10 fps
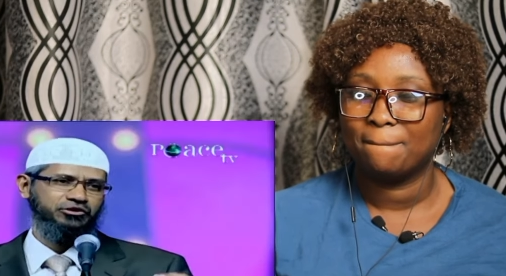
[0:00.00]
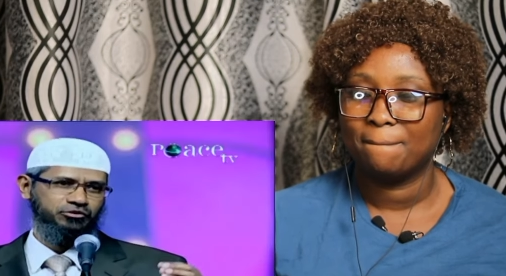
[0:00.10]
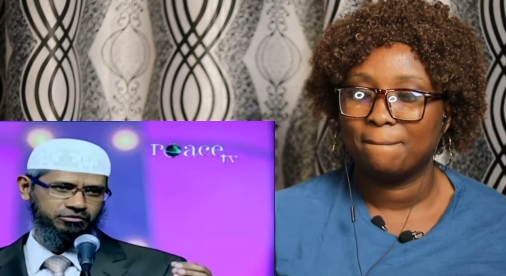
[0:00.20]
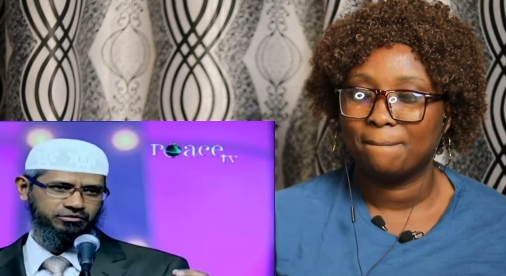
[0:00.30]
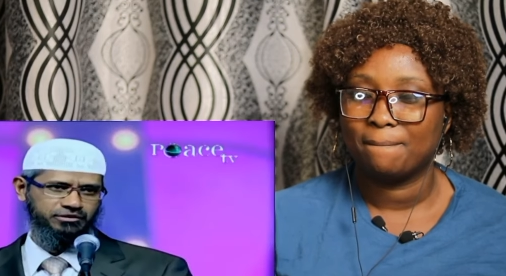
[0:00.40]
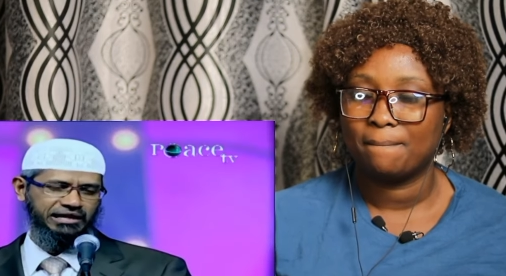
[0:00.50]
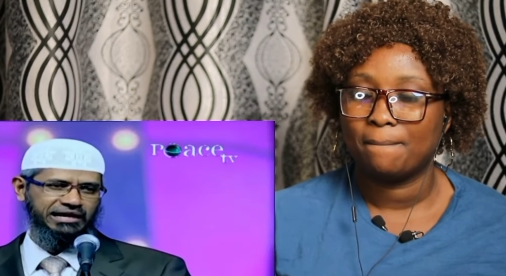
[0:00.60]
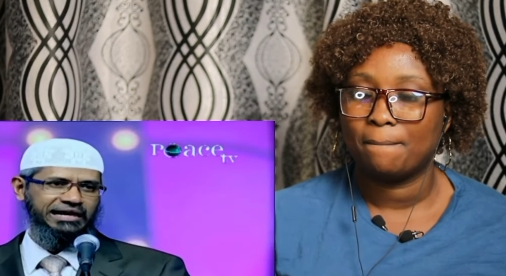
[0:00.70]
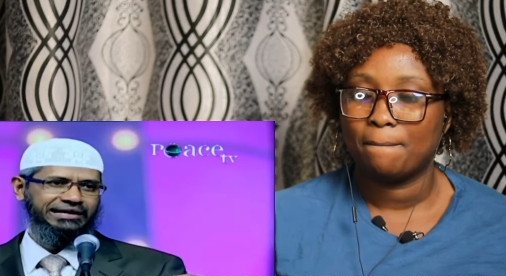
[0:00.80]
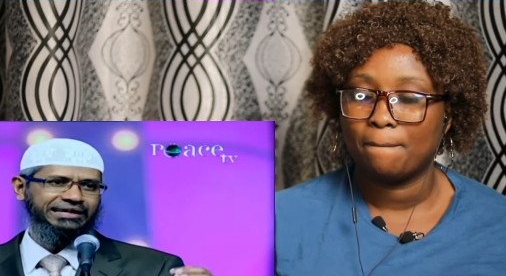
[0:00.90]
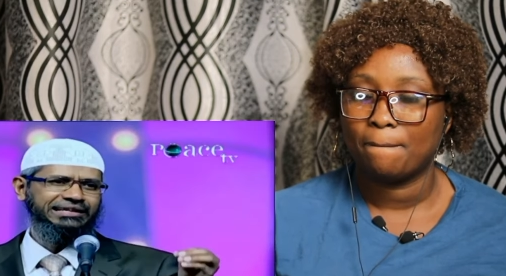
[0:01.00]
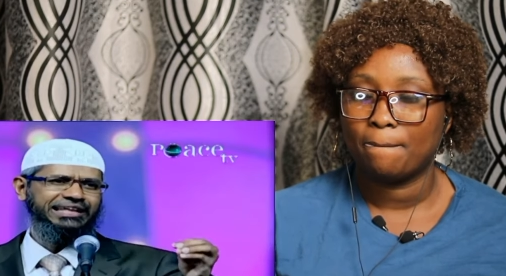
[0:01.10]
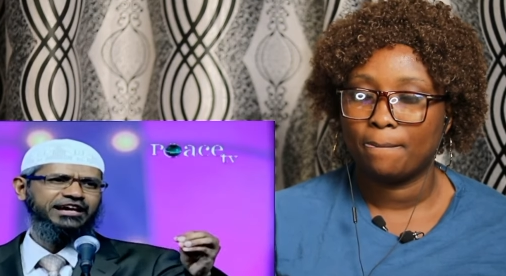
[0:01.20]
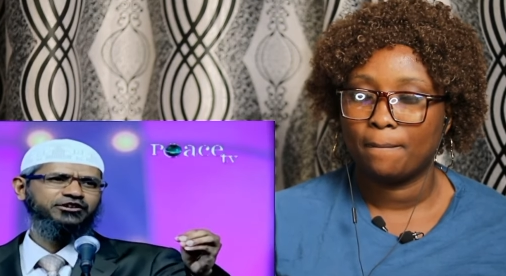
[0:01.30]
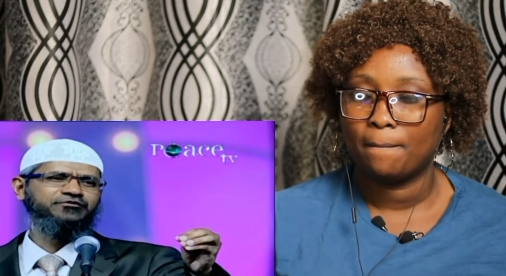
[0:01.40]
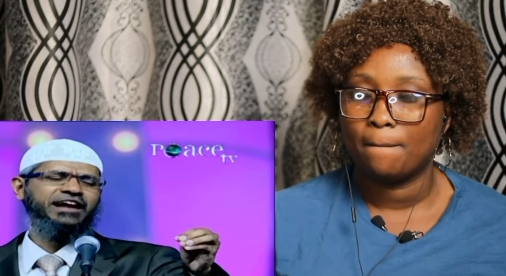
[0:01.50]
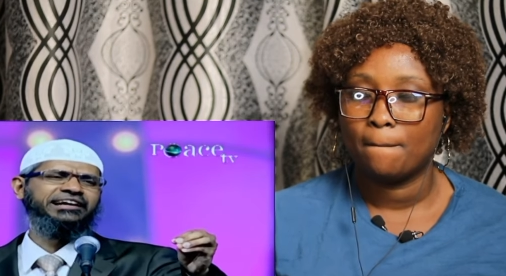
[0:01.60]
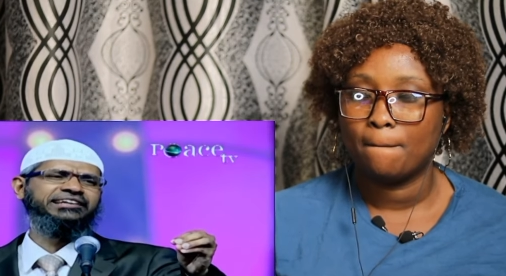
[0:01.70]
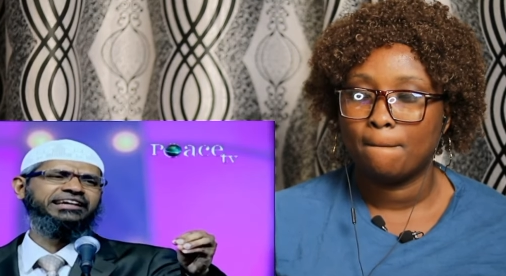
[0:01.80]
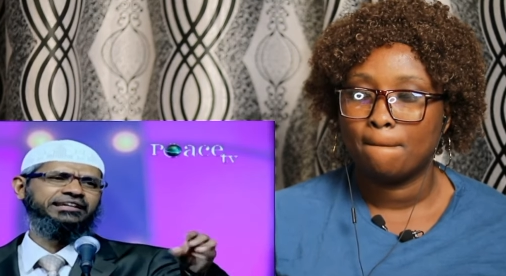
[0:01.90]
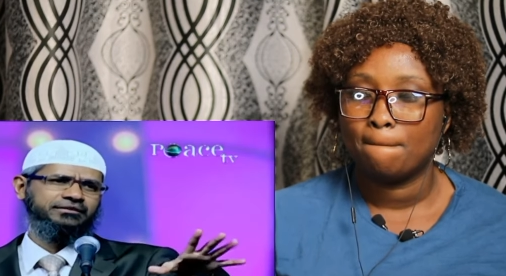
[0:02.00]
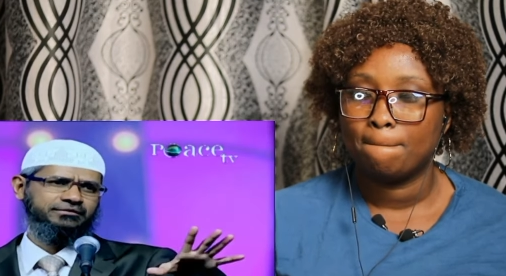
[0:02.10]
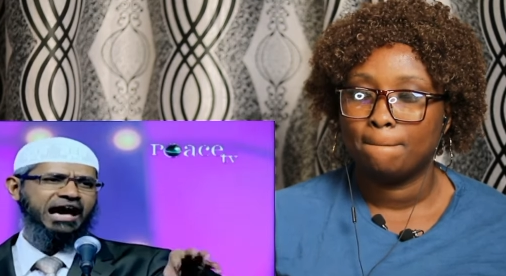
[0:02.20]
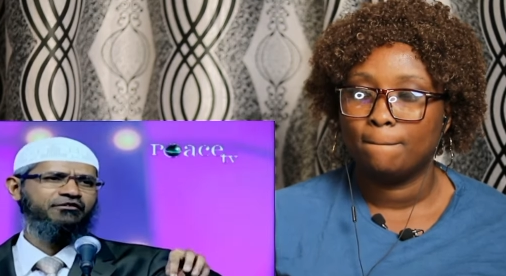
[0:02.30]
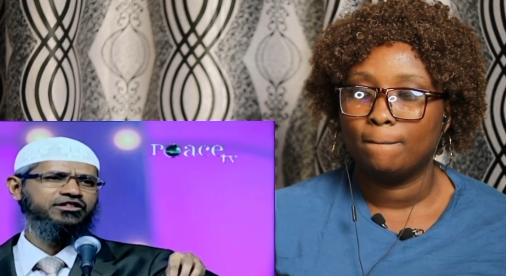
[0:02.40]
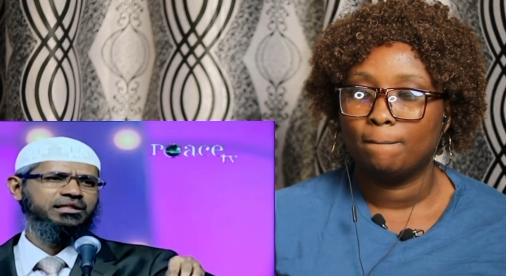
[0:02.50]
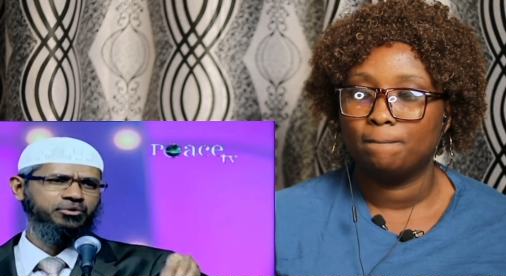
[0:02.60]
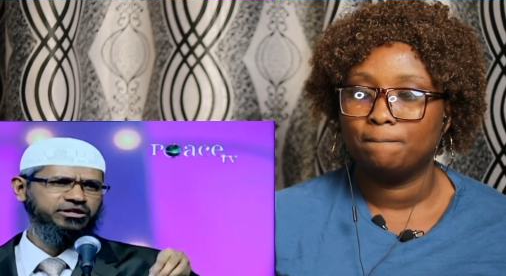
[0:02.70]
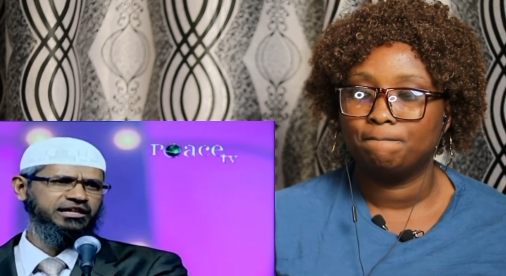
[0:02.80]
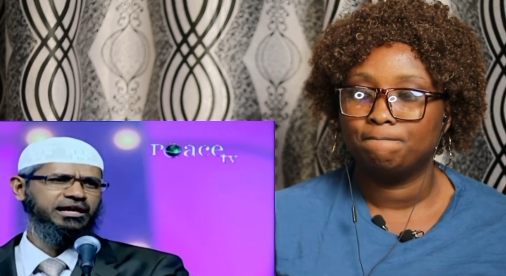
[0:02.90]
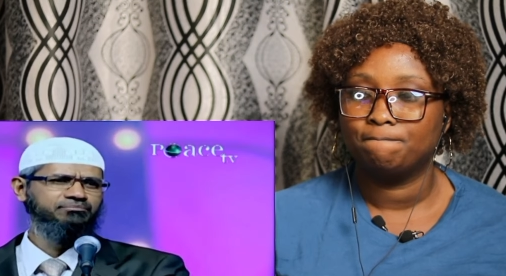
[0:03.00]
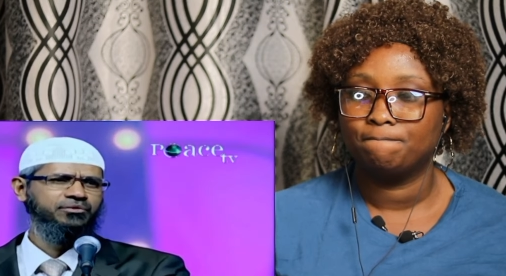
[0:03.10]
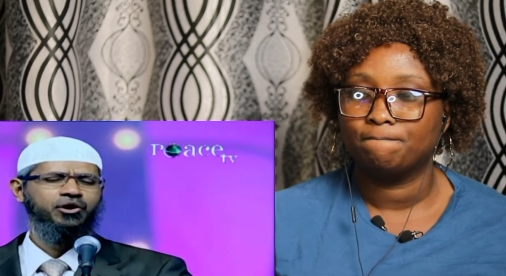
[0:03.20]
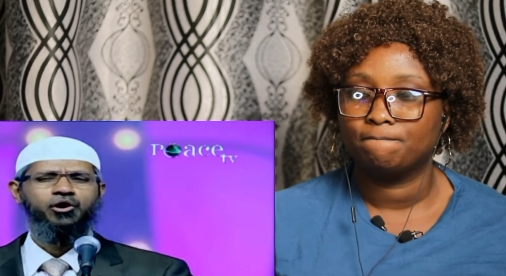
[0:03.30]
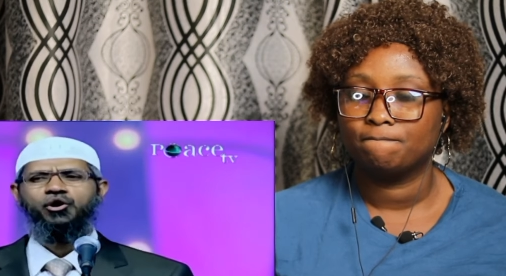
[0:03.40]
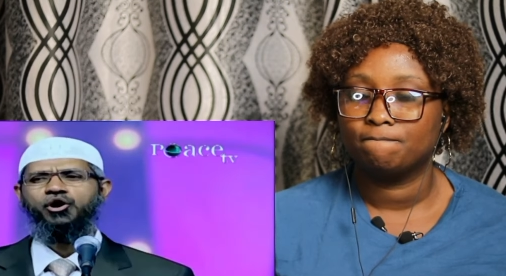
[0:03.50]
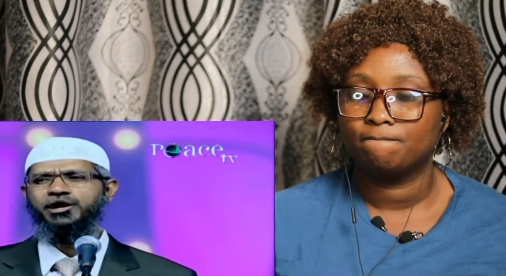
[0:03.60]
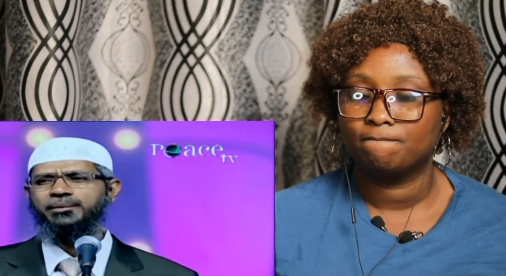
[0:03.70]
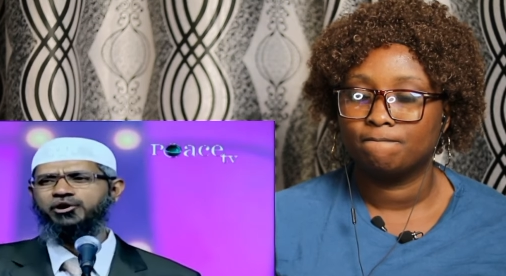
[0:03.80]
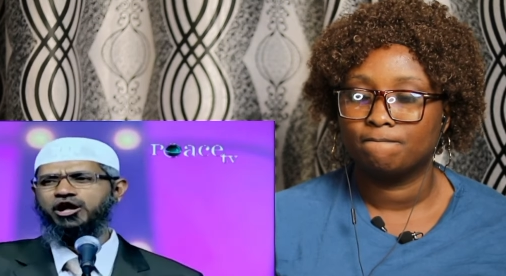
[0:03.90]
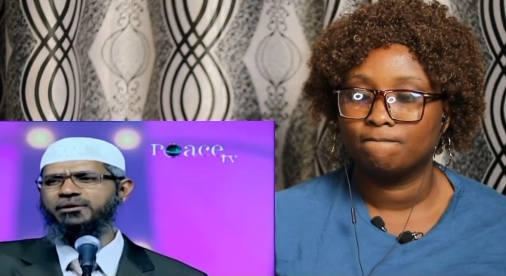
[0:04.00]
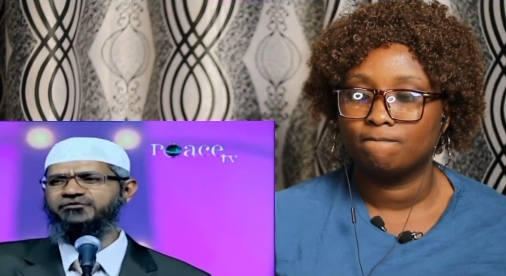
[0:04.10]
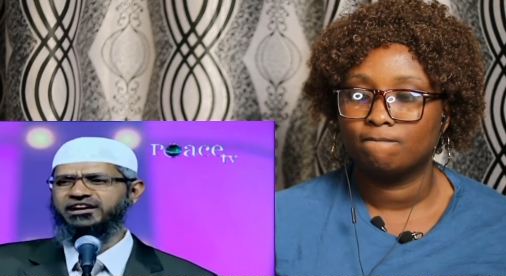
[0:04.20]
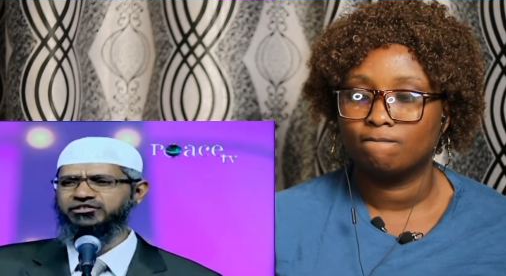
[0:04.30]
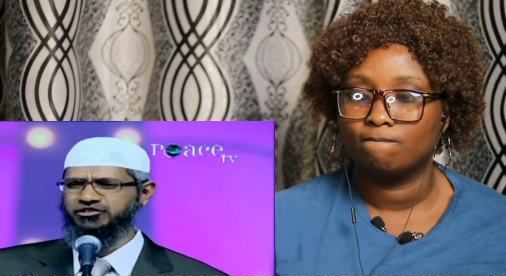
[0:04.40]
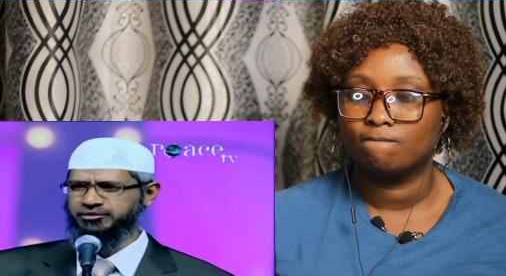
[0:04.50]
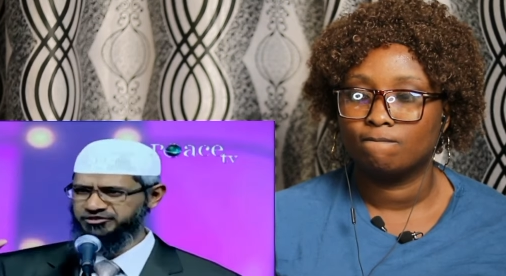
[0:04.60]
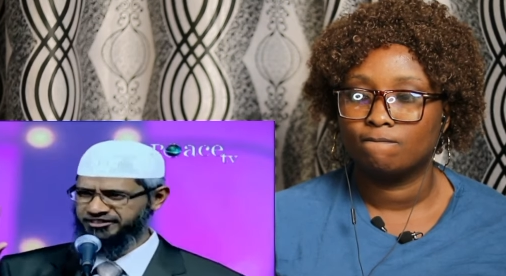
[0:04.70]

Speaker 1: with you. Till the age of 19, I was a Muslim only because my father was a